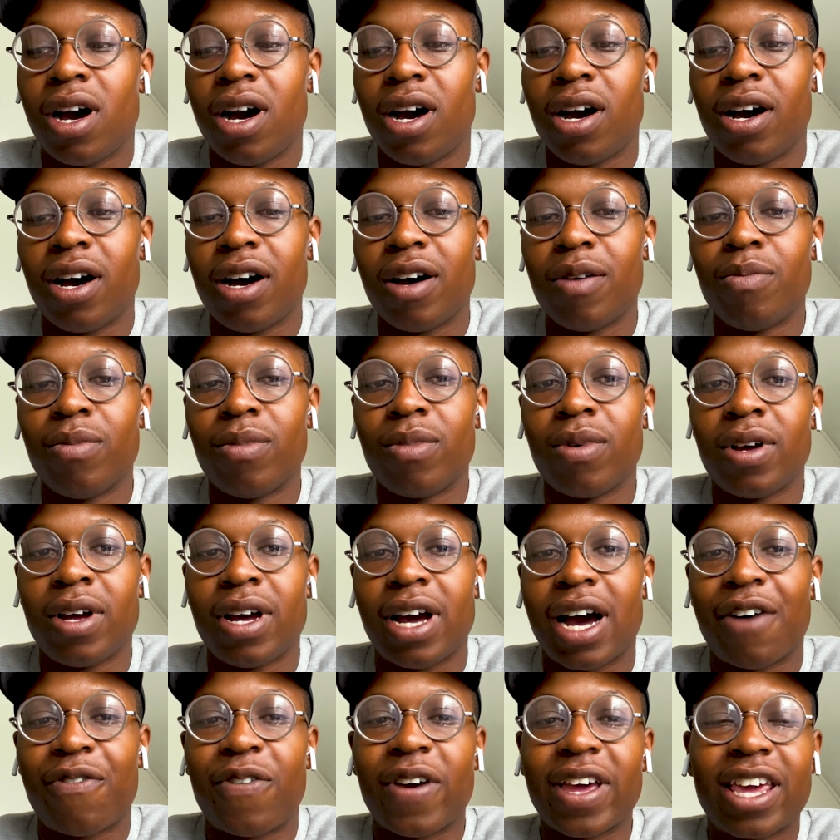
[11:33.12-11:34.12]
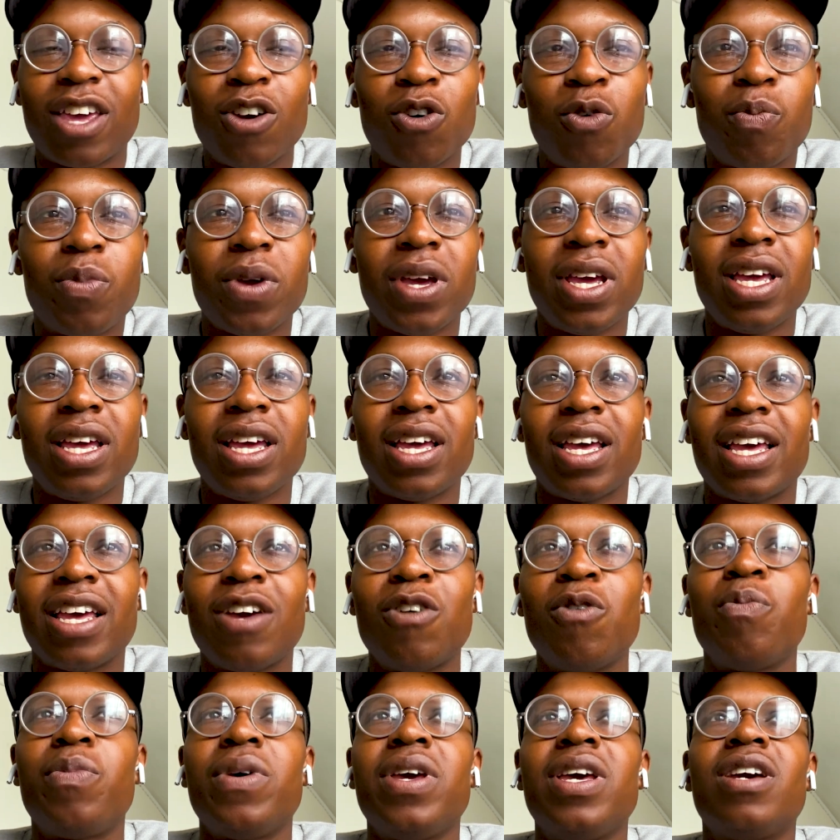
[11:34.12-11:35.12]
I think he'll
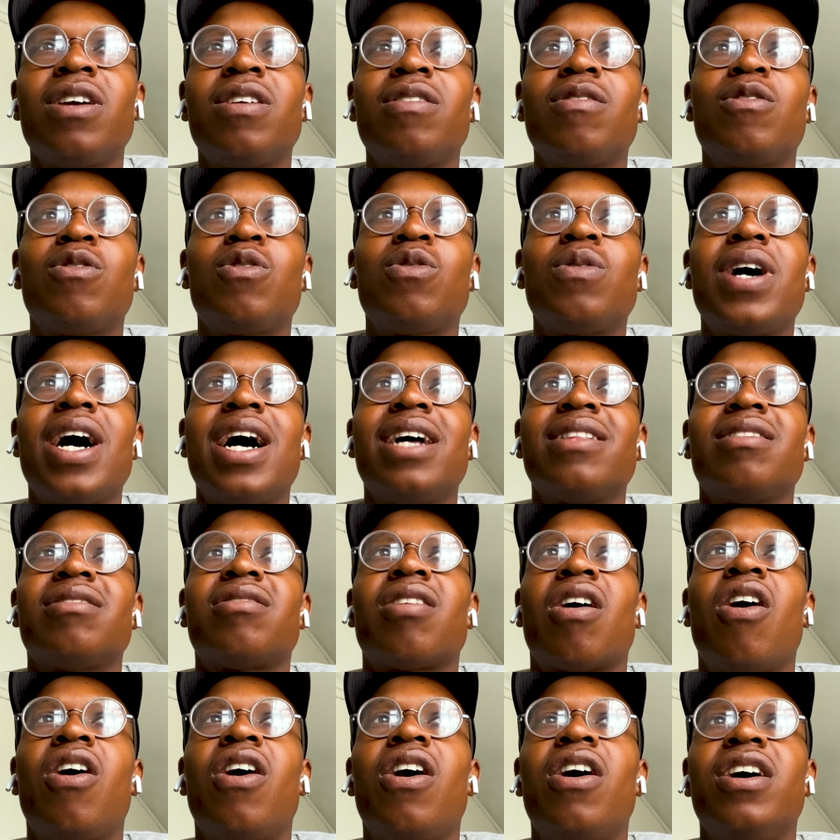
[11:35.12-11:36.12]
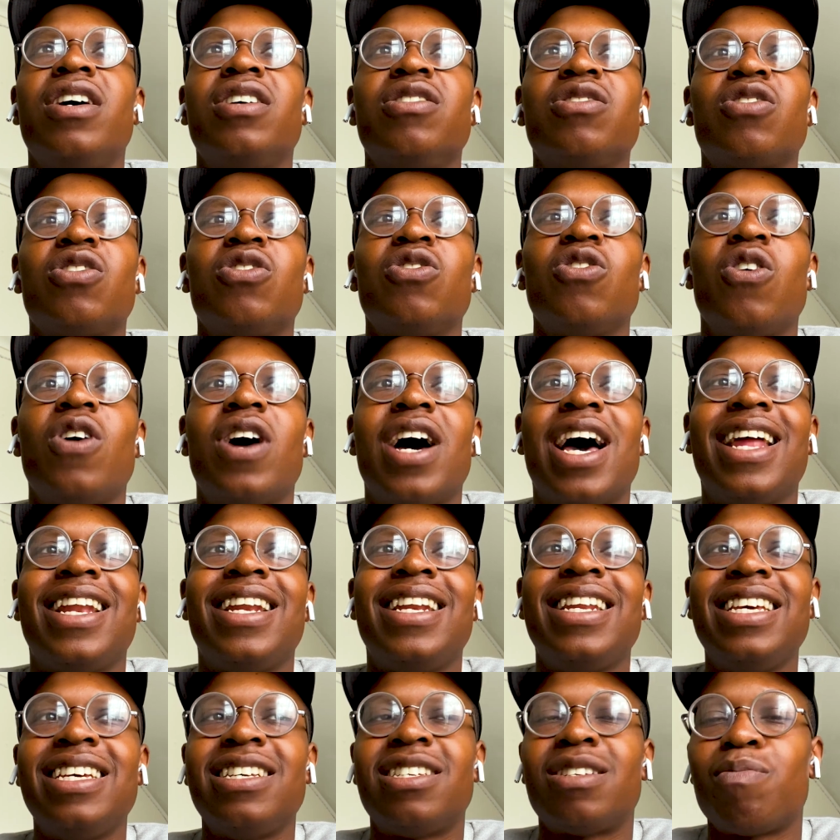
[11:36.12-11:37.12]
be quite disheartened to not at
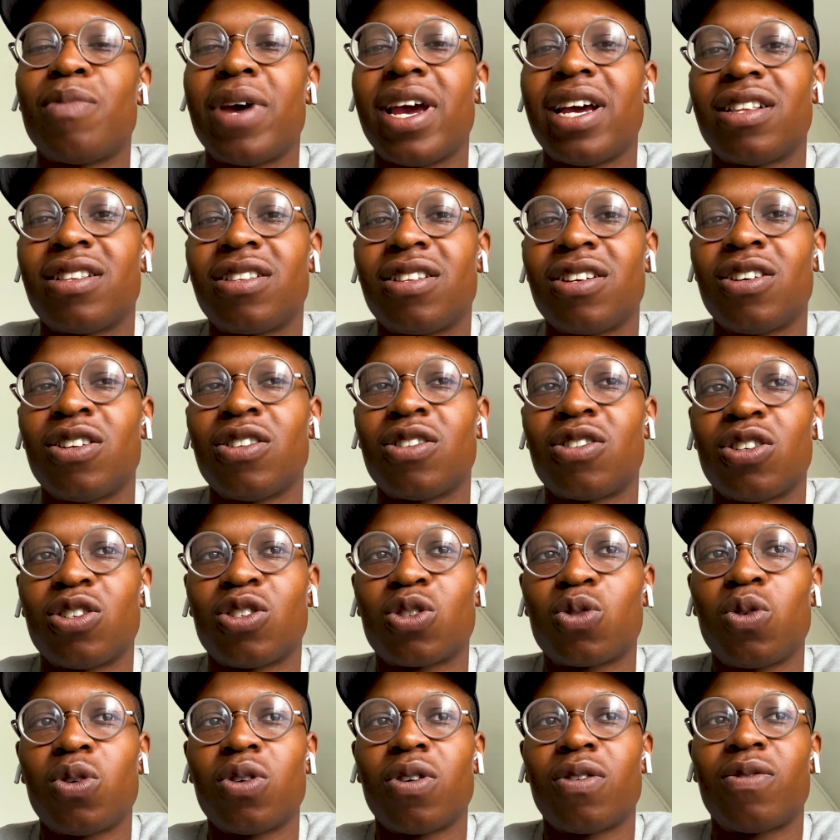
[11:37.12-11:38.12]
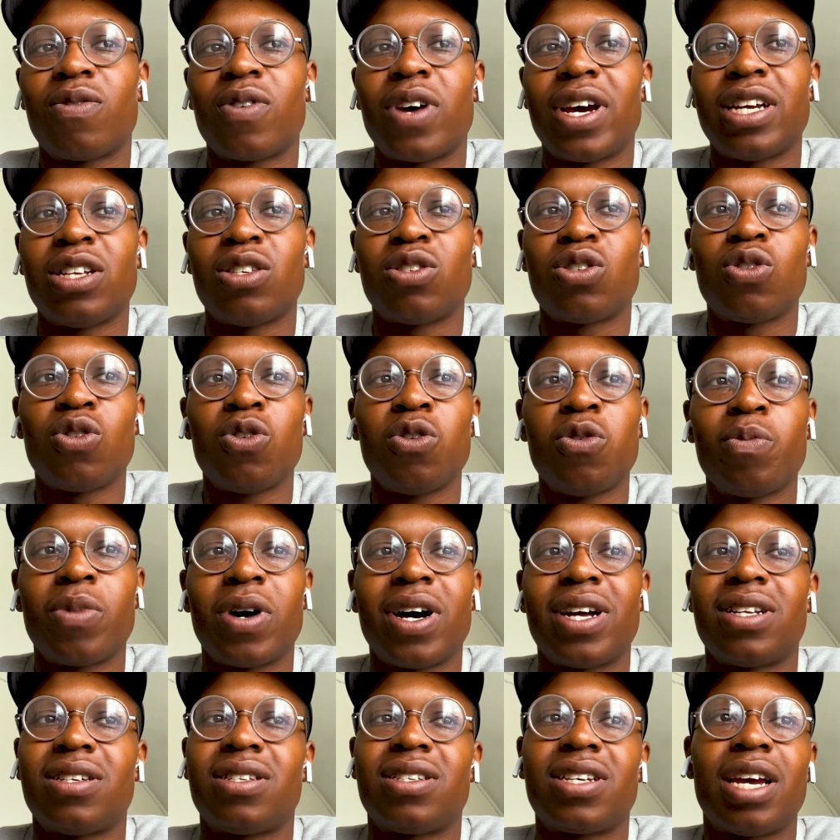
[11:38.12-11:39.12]
least make the squad of 32.
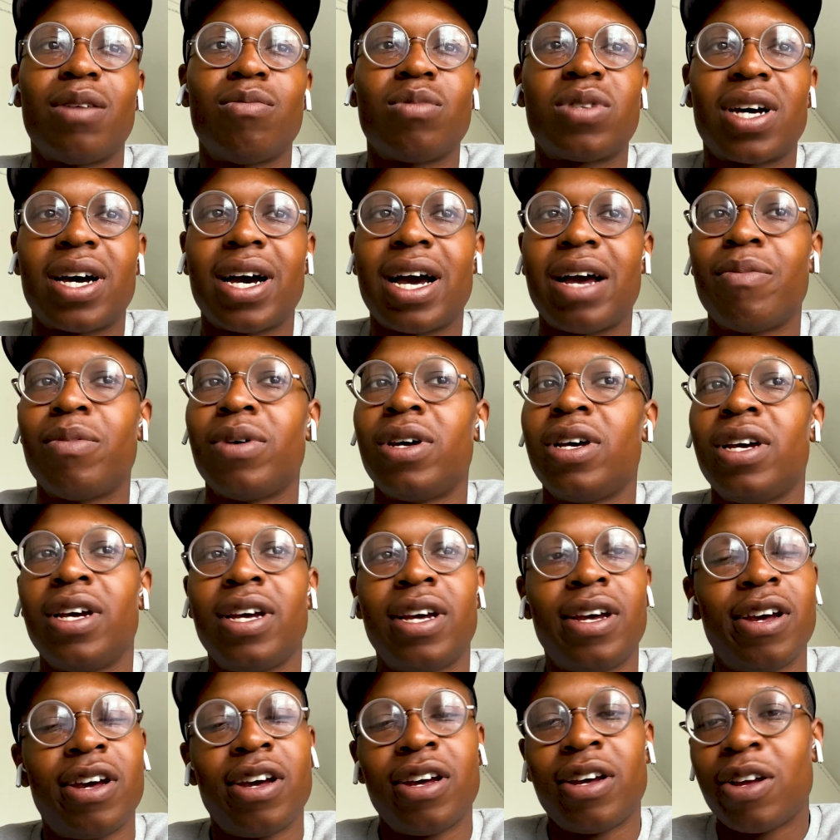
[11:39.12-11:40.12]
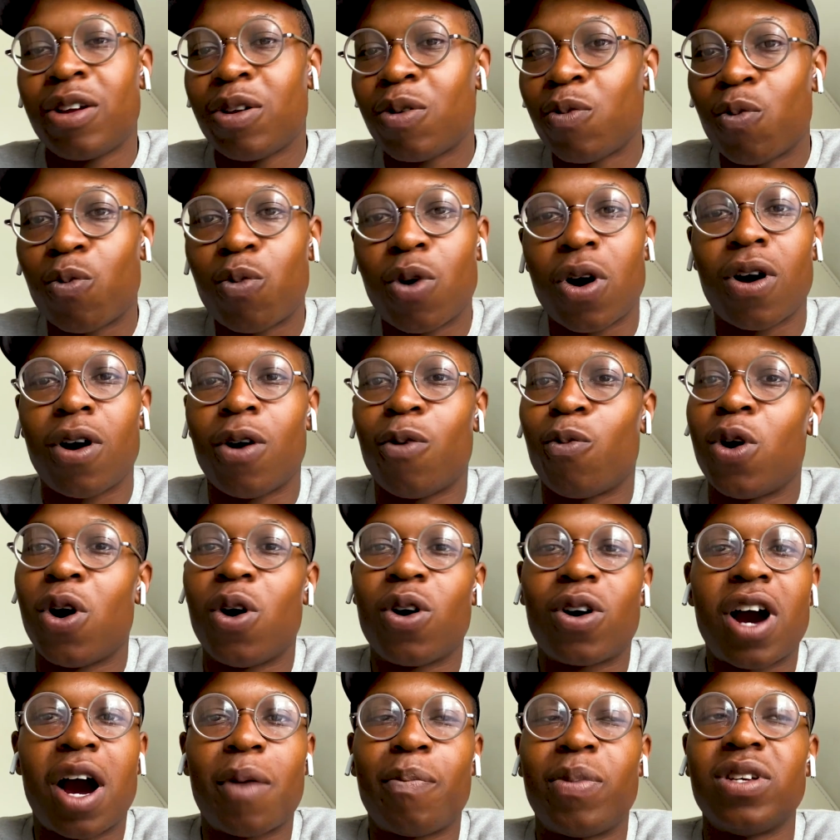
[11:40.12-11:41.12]
But at the same time, what
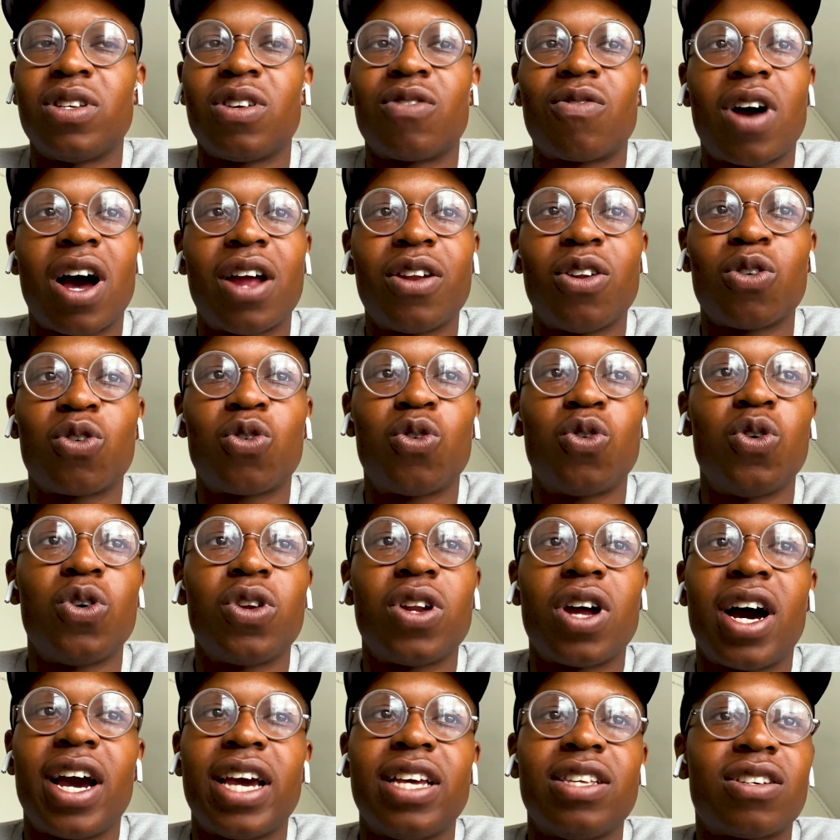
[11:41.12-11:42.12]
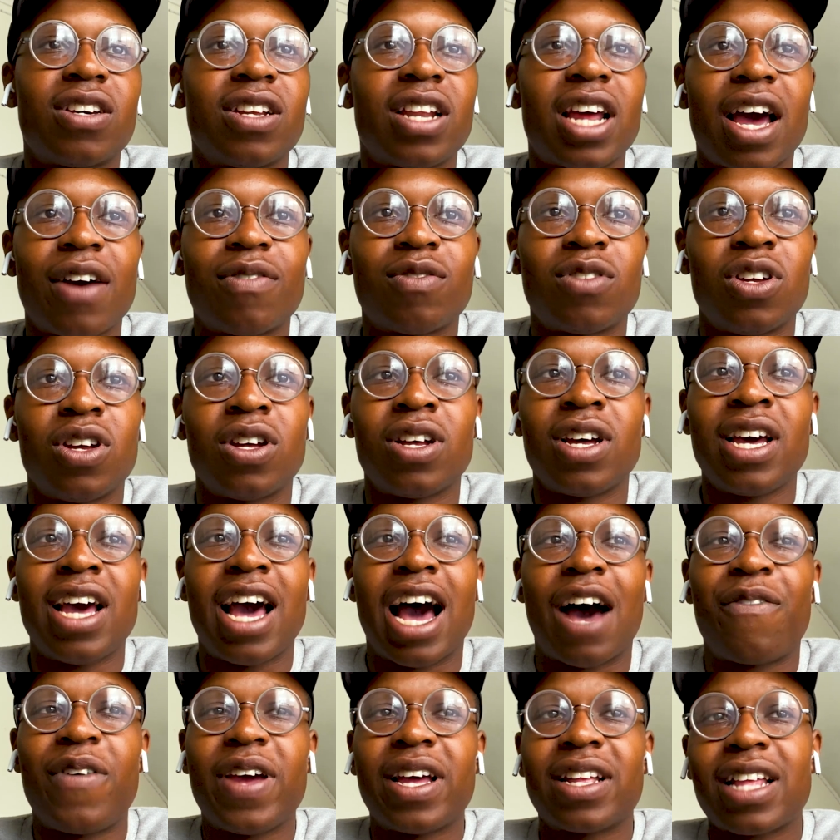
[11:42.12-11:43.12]
World Cup is around the corner, he's going to have to...
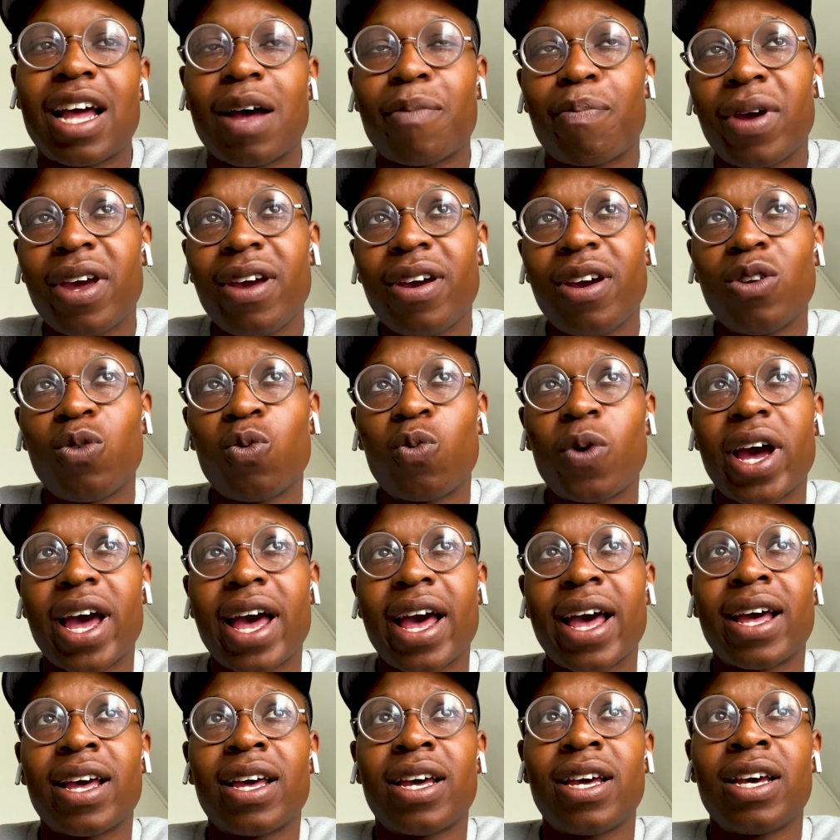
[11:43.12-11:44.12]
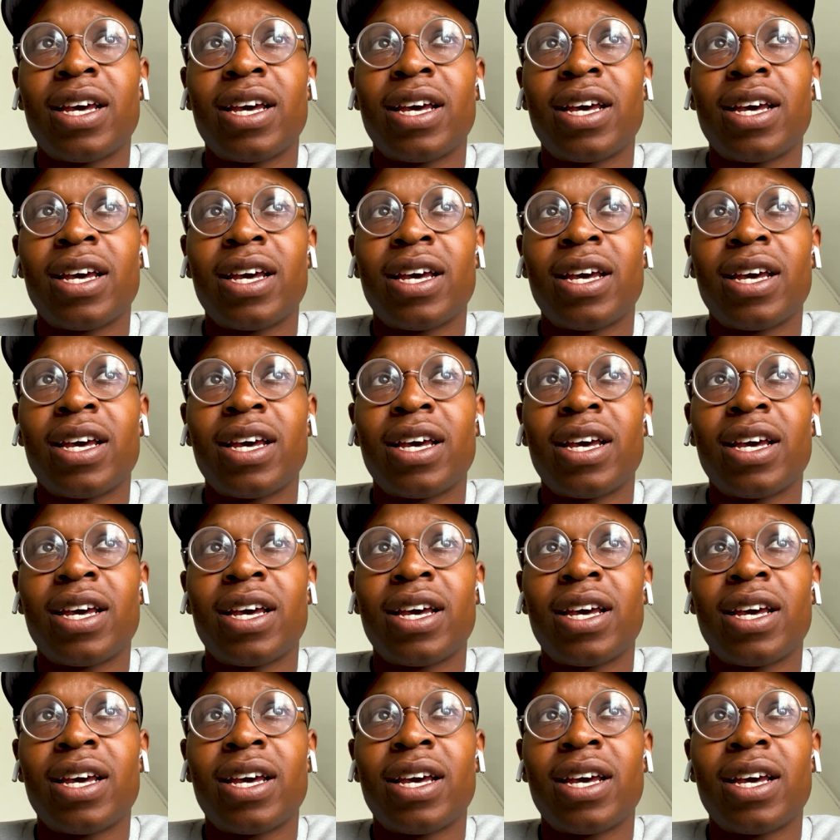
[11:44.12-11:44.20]
I think that period where